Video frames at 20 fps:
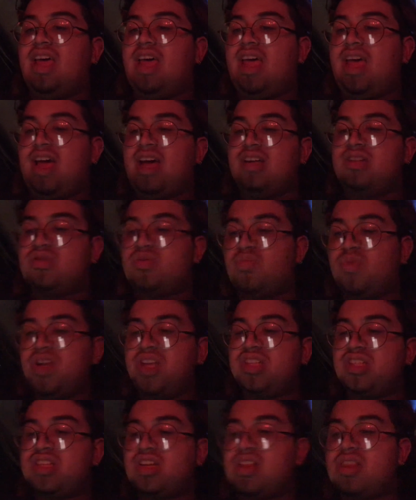has
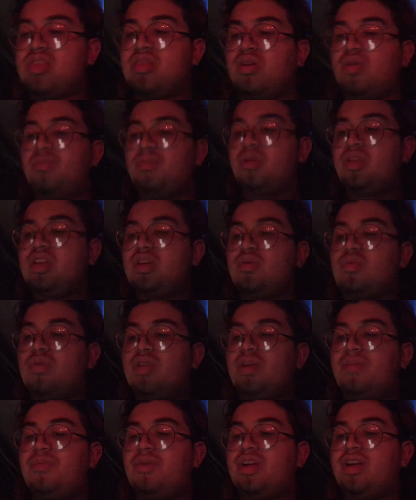reached thermal
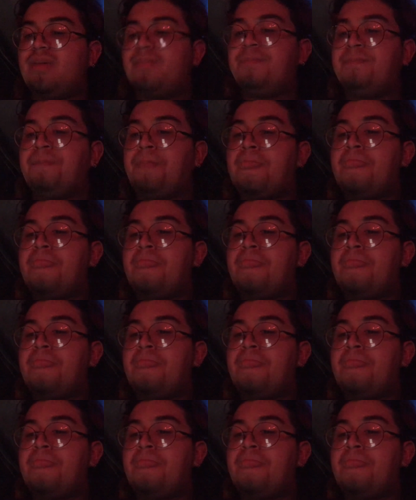equilibrium